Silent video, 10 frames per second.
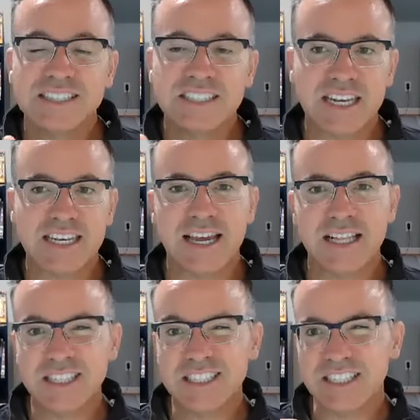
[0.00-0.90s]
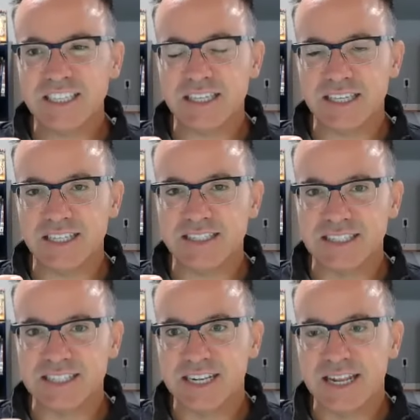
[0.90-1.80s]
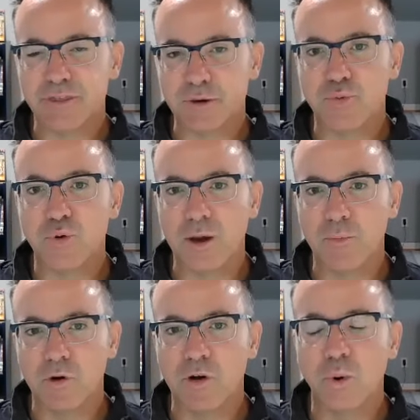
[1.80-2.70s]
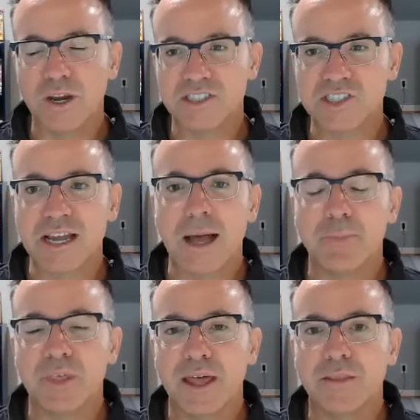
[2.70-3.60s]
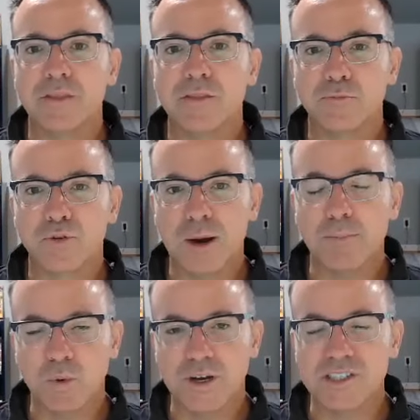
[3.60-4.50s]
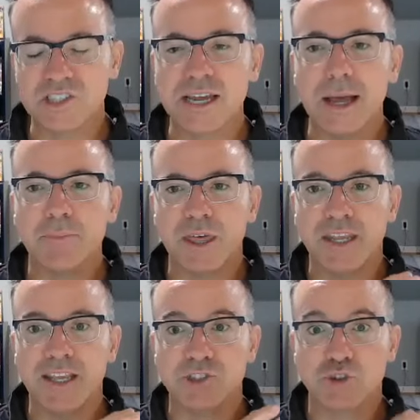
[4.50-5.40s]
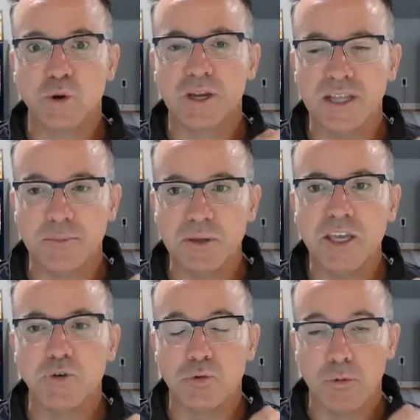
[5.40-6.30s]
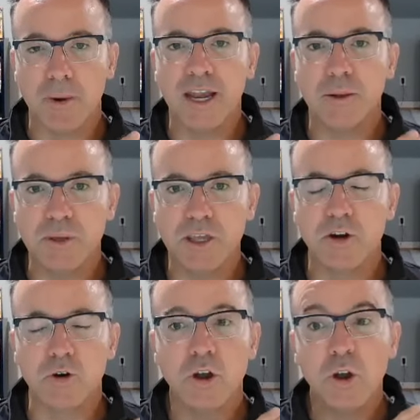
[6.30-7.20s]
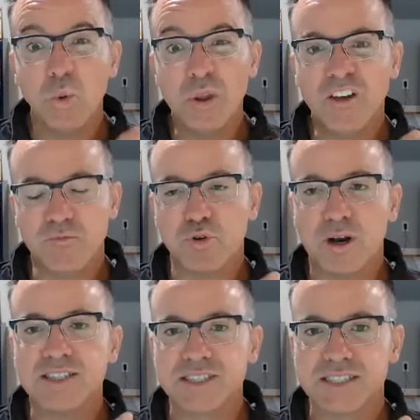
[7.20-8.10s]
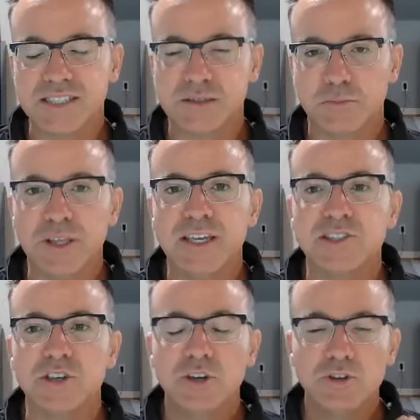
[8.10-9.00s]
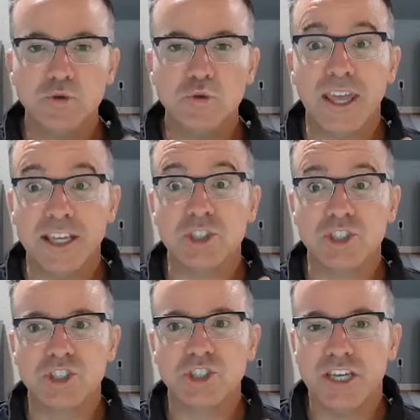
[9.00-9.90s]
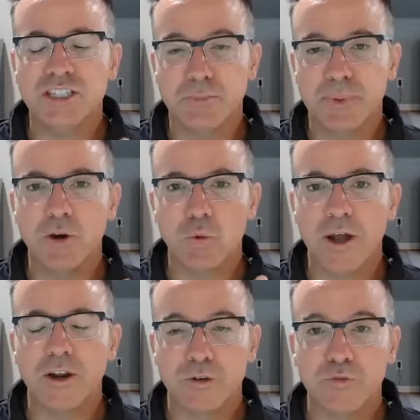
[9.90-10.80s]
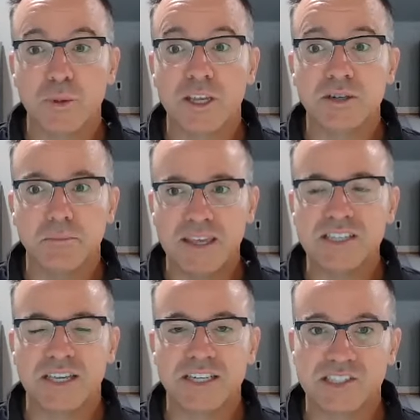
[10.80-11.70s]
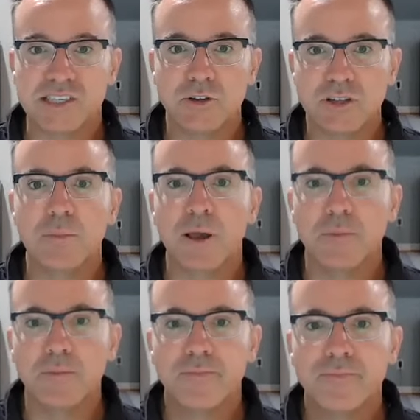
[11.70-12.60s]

Technology is, is not the primary way to stop that. The proper way to stop that is training Peter, reminding Peter, we have processes in place. You can't just change bank routing information based on a single email.